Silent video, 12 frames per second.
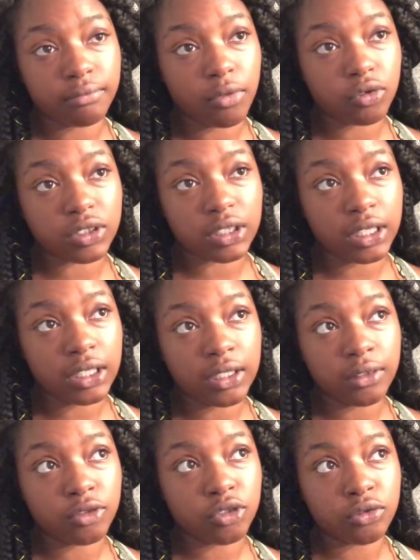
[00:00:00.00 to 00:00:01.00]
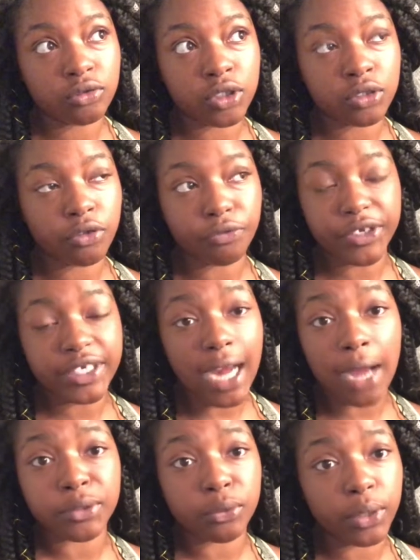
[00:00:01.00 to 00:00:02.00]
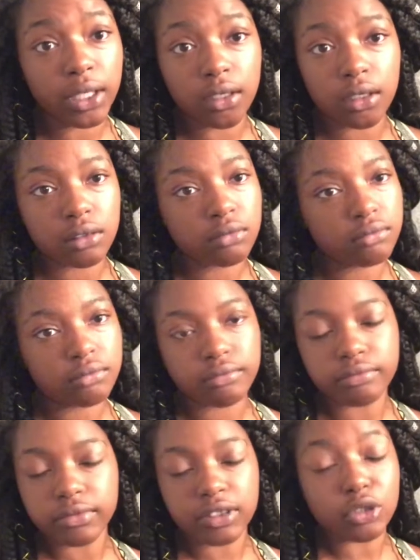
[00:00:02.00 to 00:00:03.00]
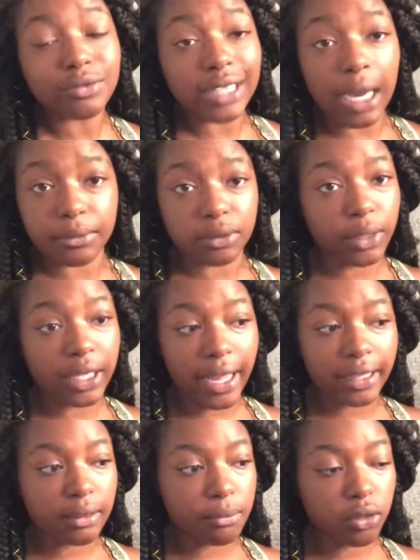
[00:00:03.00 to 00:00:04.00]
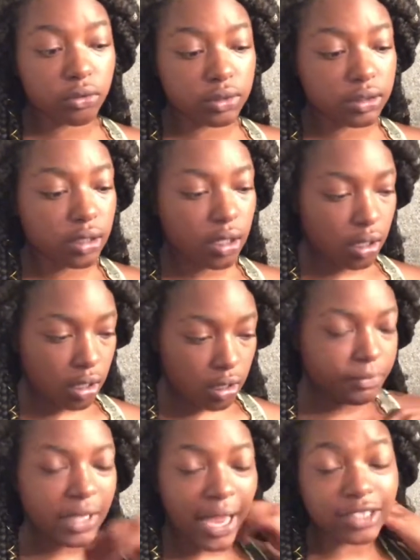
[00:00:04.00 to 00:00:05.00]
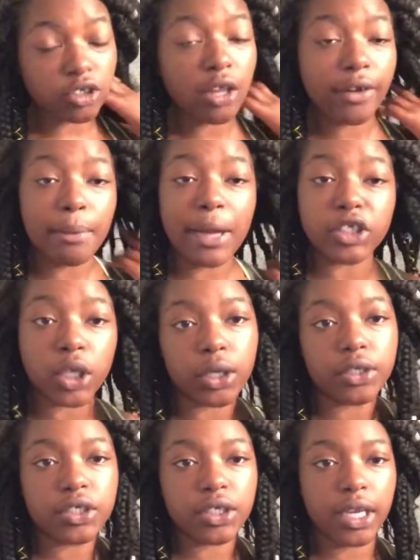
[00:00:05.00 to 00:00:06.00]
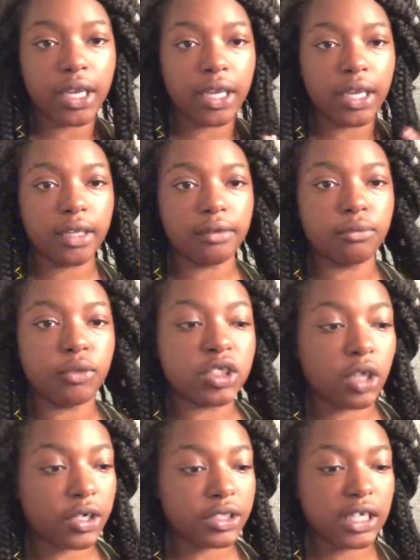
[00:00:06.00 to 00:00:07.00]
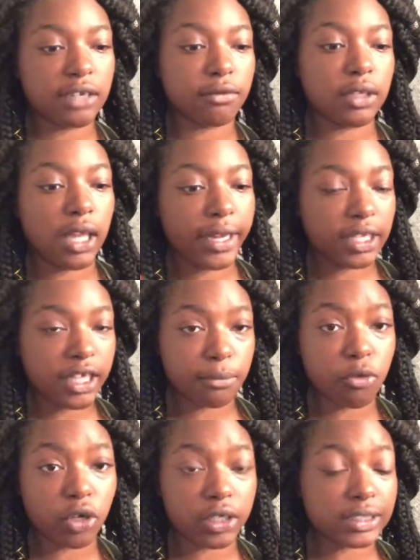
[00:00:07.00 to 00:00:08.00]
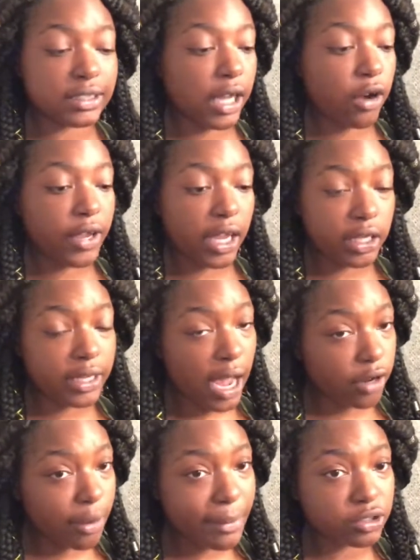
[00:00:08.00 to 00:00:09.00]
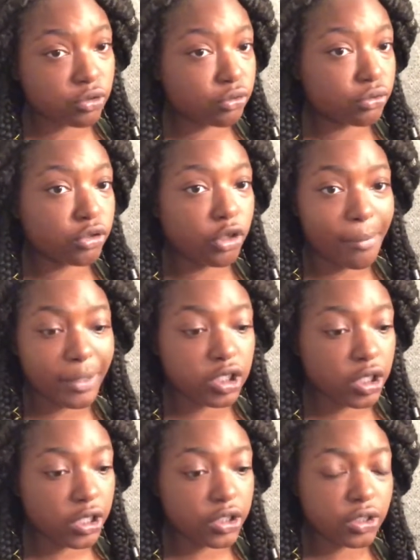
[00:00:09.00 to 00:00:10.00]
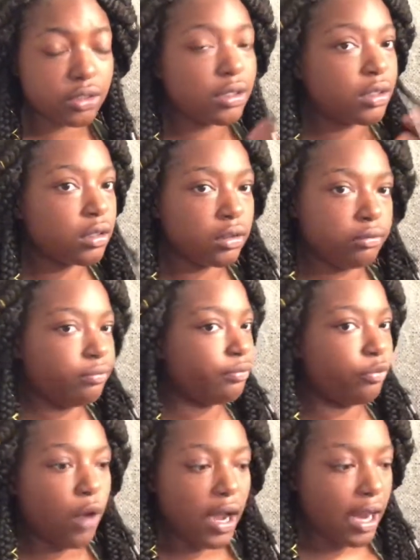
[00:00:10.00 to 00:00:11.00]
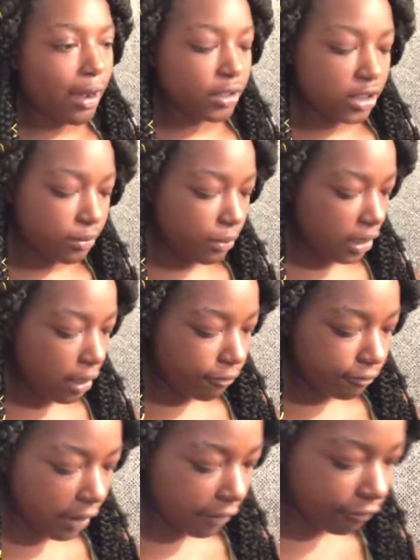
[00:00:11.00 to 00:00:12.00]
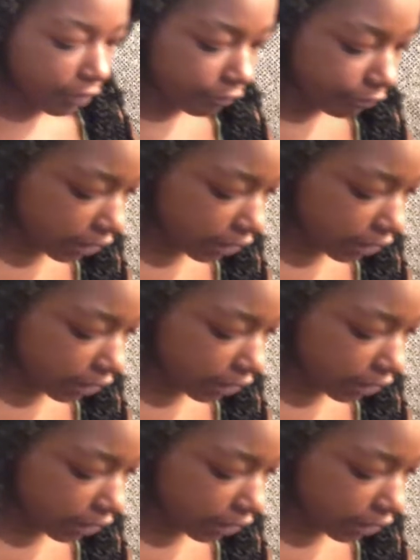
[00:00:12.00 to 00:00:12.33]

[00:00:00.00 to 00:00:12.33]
mostly 3 times a week, 2 times a week at the most. Yeah, I saw her at my church, and we started to even like click more because it's like, okay, now you're at my school, you're at my church. Why not just become like friends?